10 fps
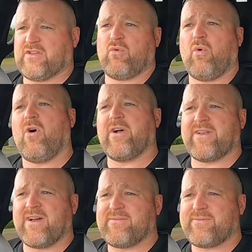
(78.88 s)
It's quiet
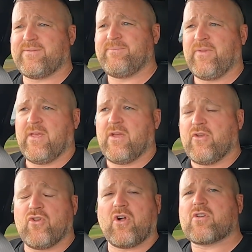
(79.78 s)
enough.
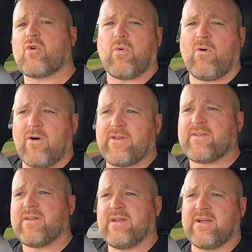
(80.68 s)
Not
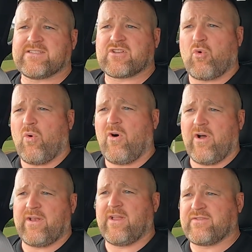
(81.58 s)
quite as
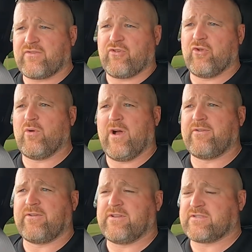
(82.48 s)
quiet as a
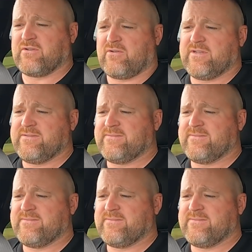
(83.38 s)
200 inside.